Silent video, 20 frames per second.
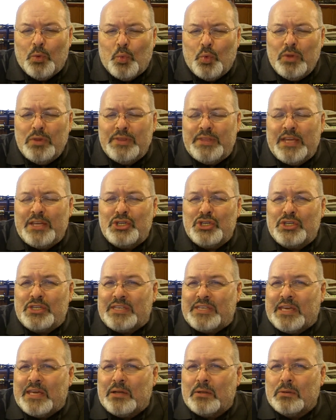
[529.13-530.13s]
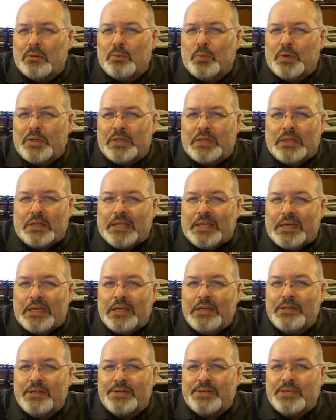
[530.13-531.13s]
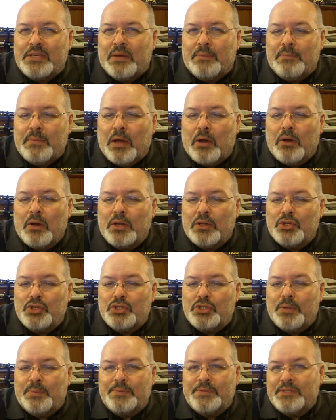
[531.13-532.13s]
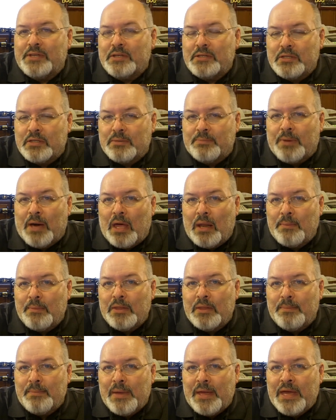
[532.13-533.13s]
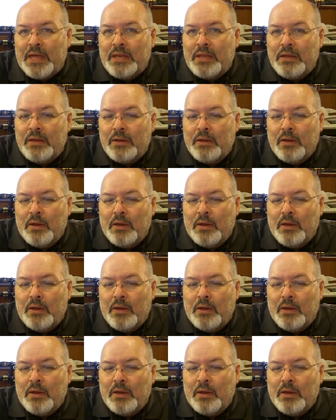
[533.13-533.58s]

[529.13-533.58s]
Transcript: wouldn't they just giggle with glee to see American ships sent to the bottom of the Med?